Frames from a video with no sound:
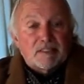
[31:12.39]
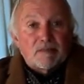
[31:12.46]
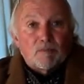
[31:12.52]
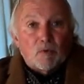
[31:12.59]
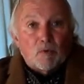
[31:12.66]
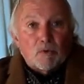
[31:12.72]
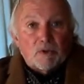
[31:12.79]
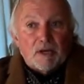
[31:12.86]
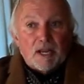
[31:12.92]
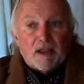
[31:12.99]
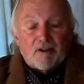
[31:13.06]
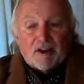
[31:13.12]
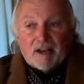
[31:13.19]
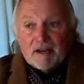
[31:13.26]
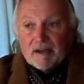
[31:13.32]
some
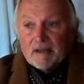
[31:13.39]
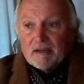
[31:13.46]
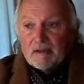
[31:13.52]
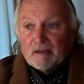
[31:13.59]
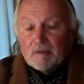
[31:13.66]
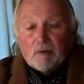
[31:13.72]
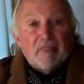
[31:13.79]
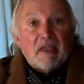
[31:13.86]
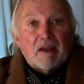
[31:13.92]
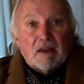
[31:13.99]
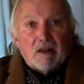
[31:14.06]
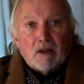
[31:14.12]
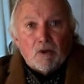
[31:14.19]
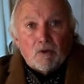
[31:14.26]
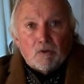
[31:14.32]
ordinary. "Well, they're
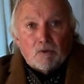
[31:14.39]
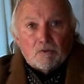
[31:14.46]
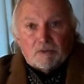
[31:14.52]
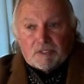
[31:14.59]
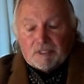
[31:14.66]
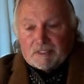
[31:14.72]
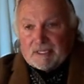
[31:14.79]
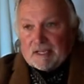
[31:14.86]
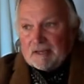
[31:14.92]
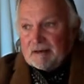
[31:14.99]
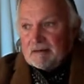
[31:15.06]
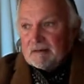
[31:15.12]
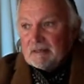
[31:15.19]
closed," he said.